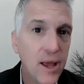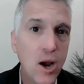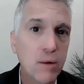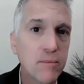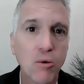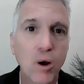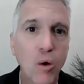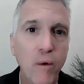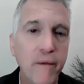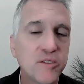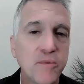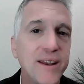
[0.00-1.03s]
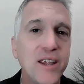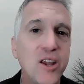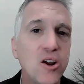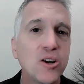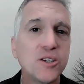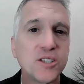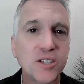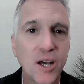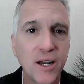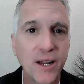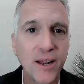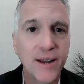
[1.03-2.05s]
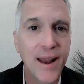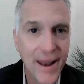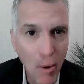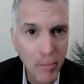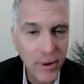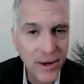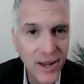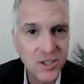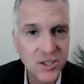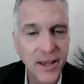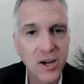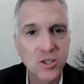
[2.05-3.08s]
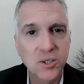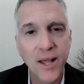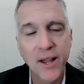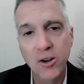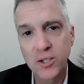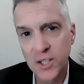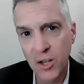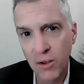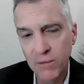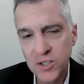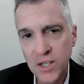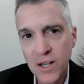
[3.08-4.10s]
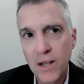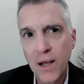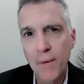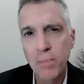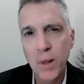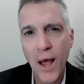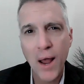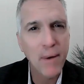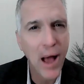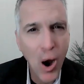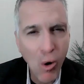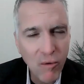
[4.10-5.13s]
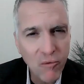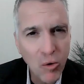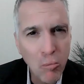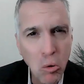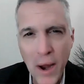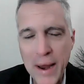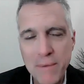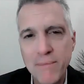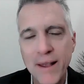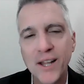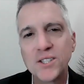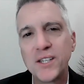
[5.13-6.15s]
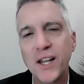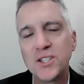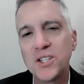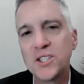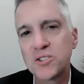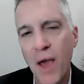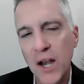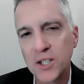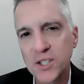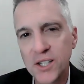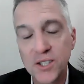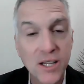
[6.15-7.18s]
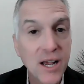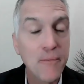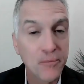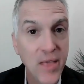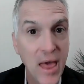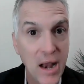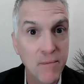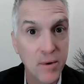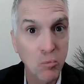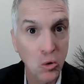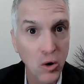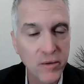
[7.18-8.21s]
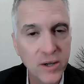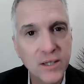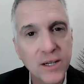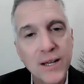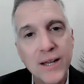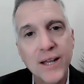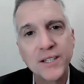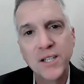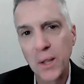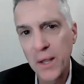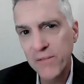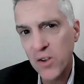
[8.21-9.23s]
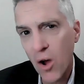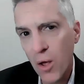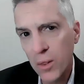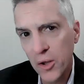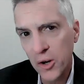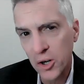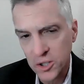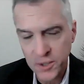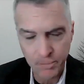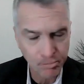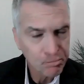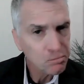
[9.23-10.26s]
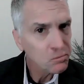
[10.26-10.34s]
Here at McREL, we've spent years studying and helping educators like yourselves apply powerful brain-based teaching strategies that have been proven to lift all learners,